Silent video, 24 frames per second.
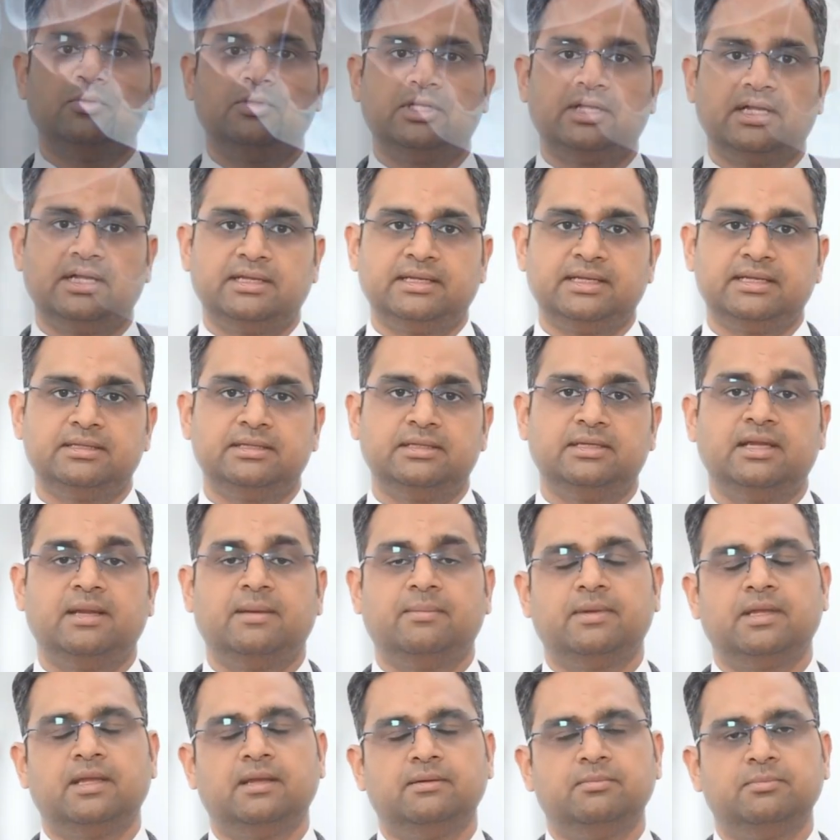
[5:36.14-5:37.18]
leg and
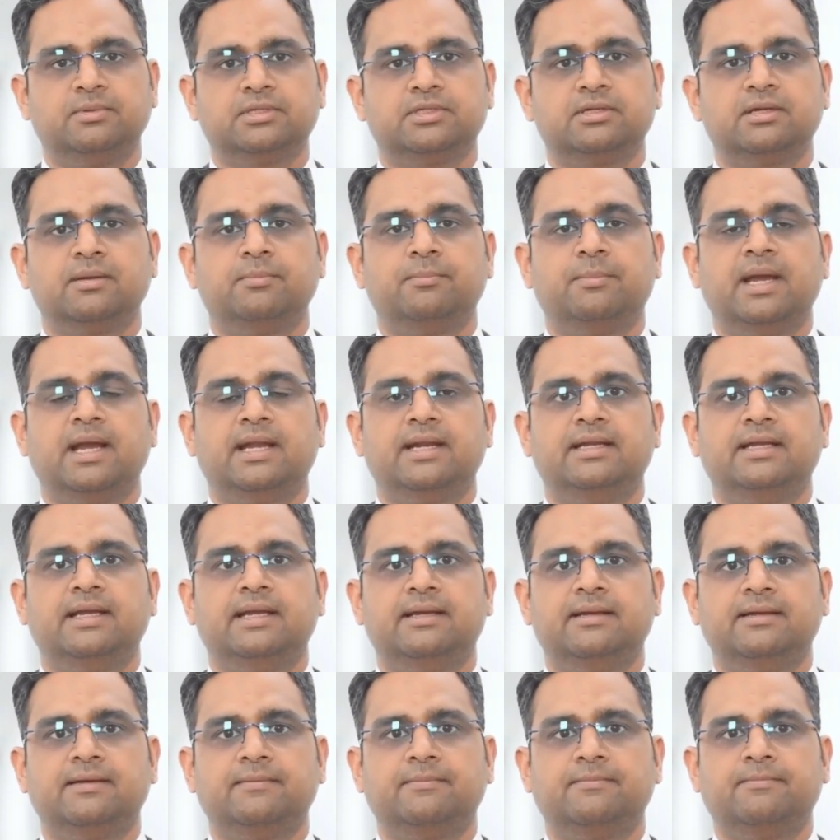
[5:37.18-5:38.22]
come down with your bad
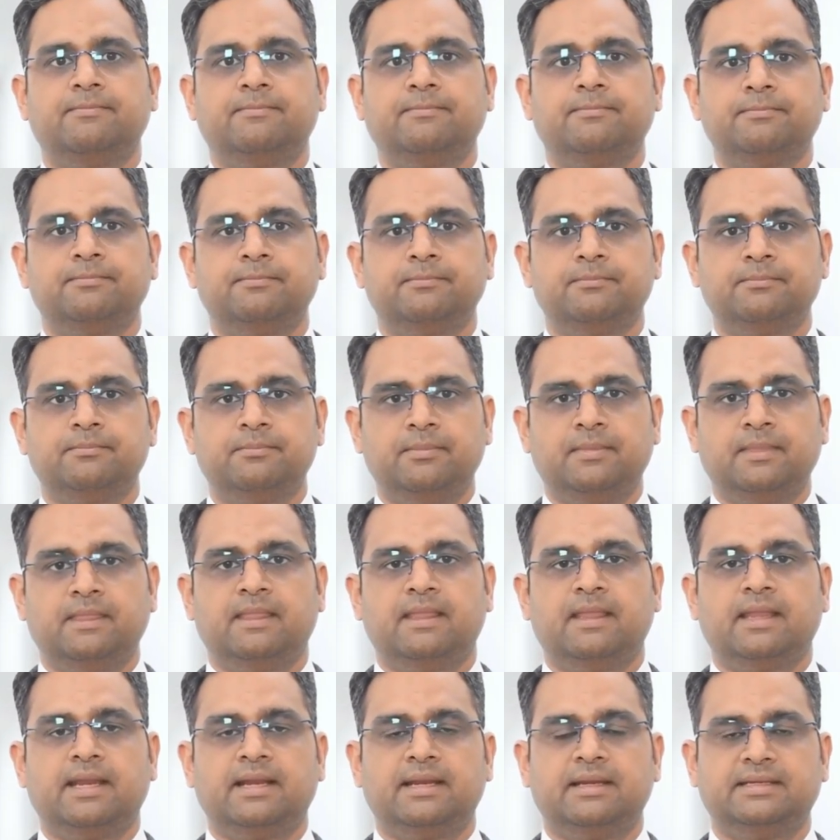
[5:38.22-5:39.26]
leg.
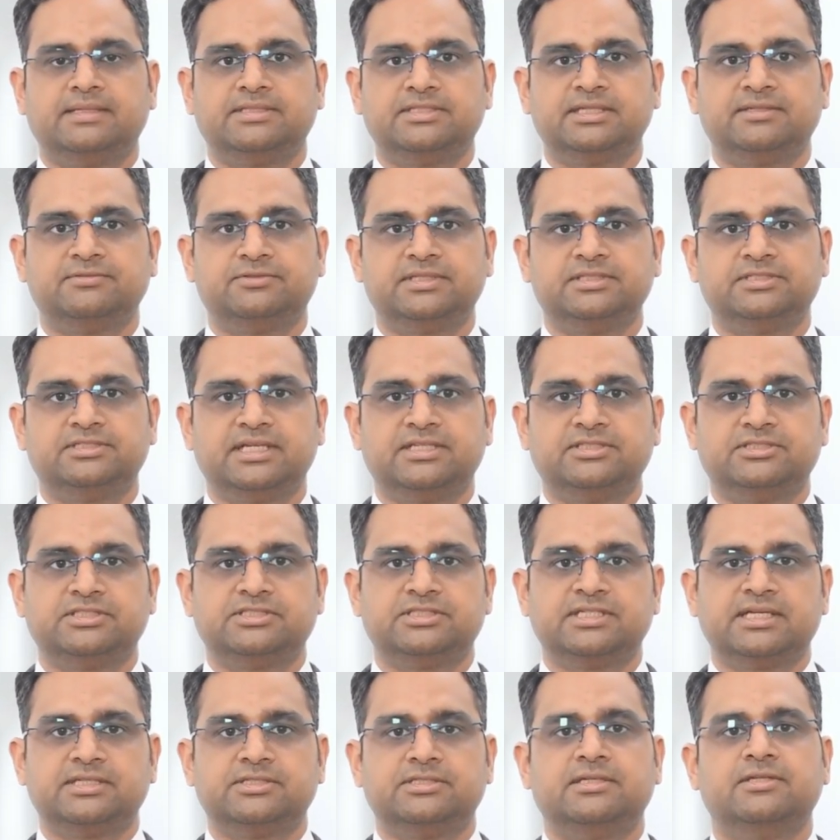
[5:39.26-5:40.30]
Safest
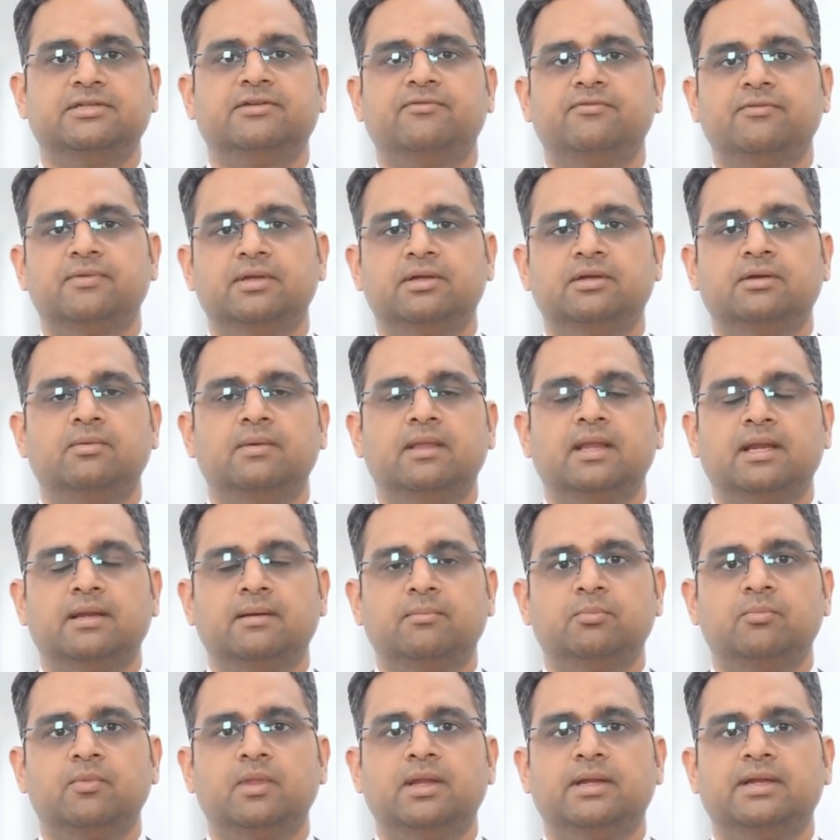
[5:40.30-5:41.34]
exercises for you are
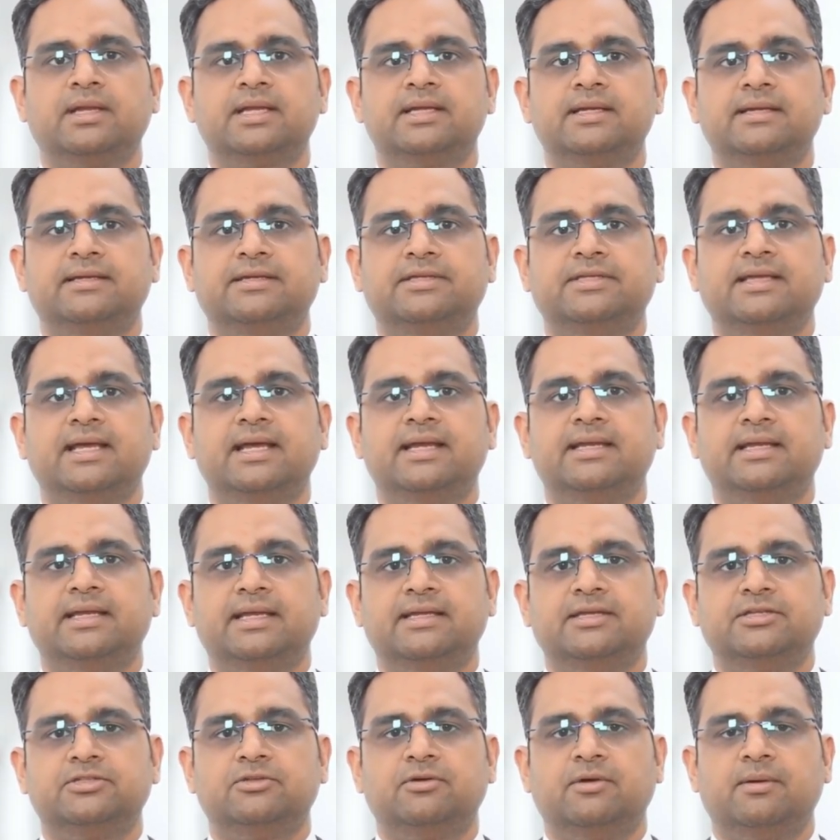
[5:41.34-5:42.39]
walking,
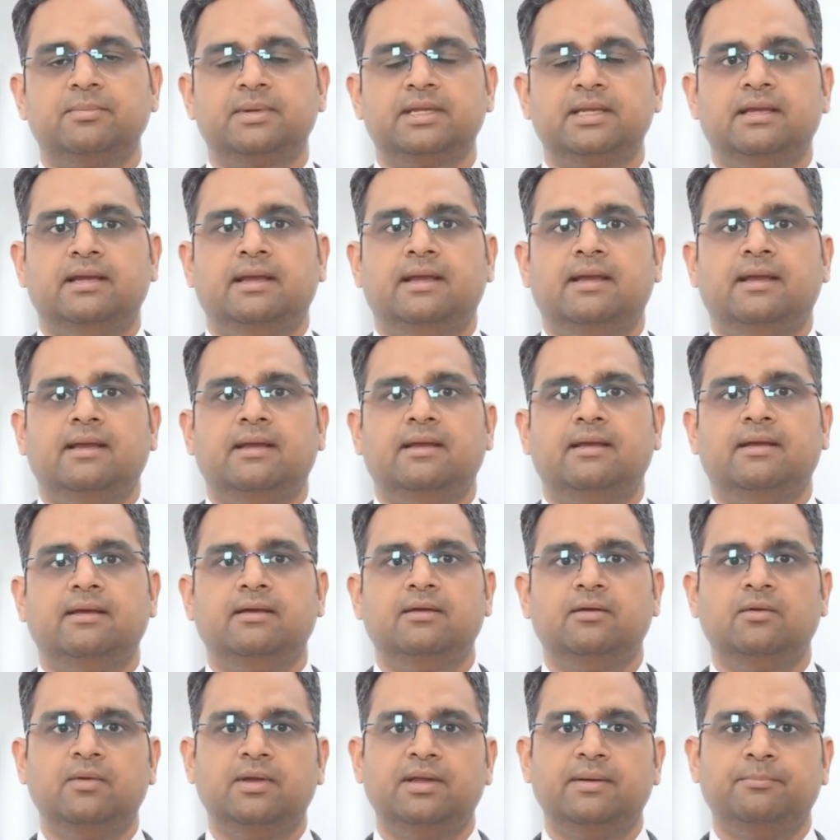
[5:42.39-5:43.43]
cycling, swimming,
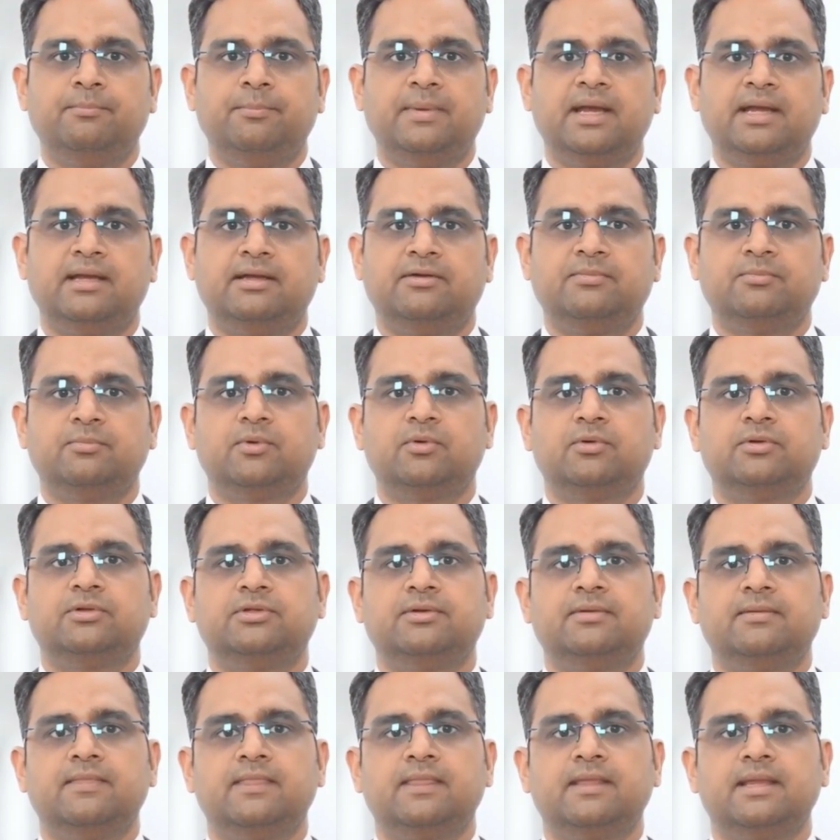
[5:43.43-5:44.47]
no impact
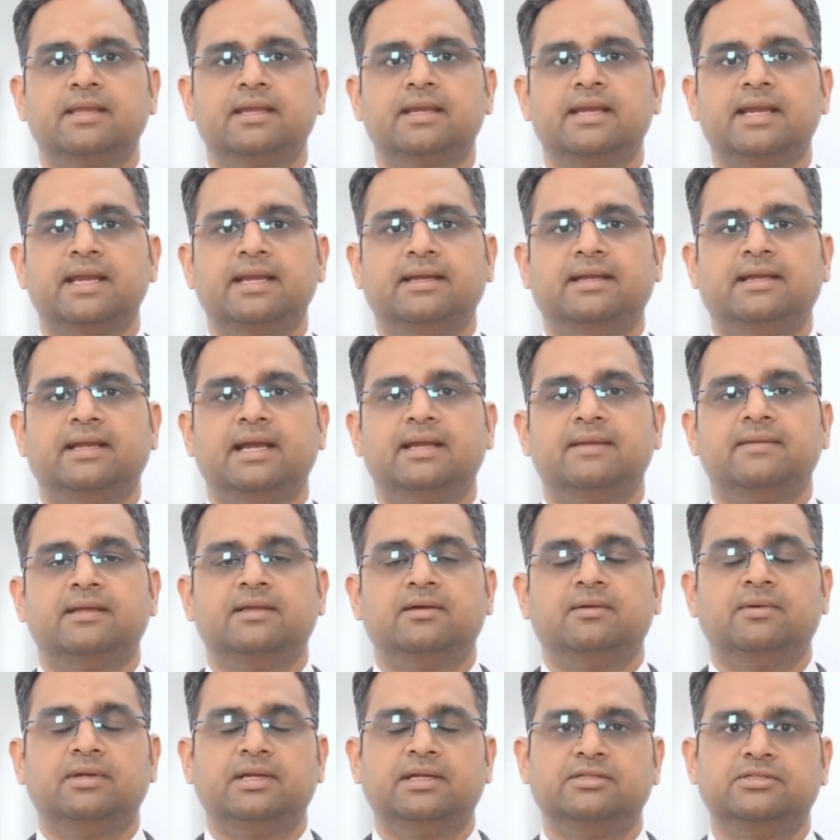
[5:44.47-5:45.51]
sports, and driving
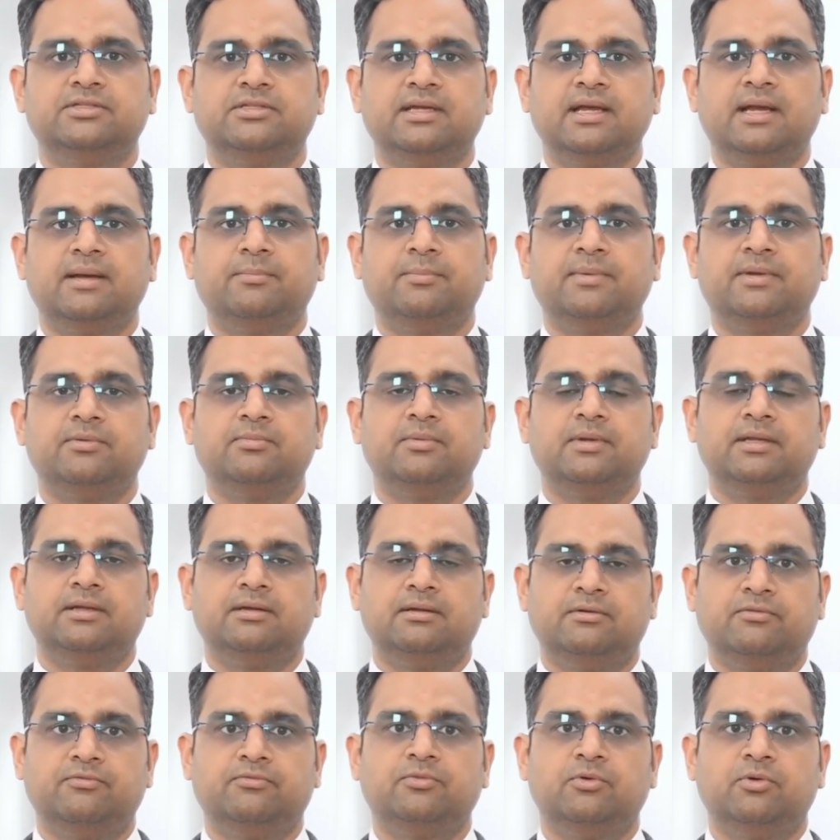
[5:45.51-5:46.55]
you can start between
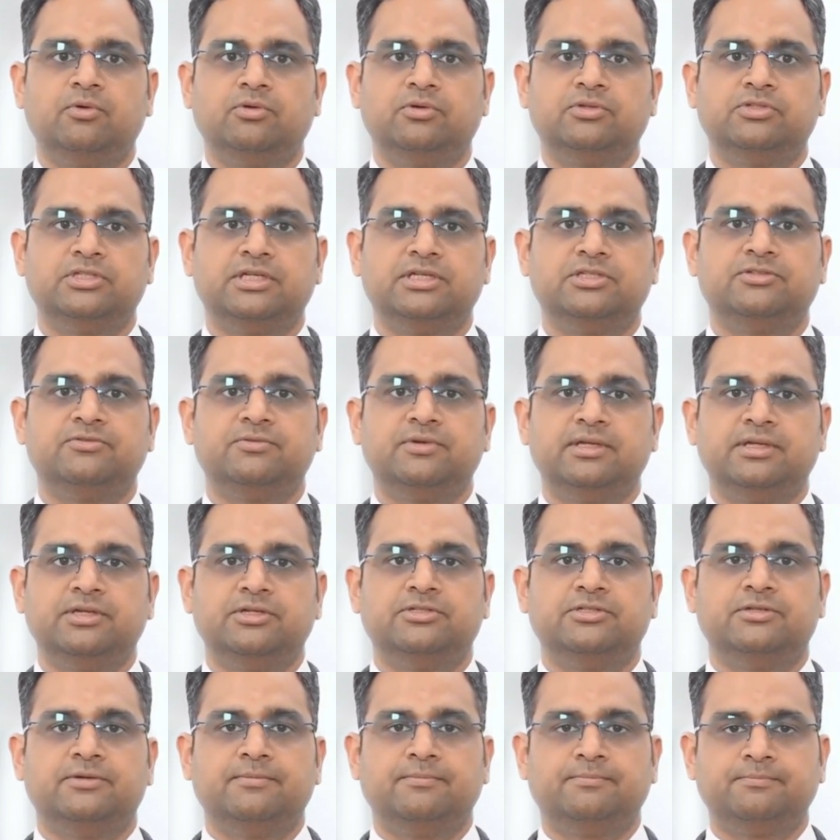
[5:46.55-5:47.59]
4 to 6 weeks.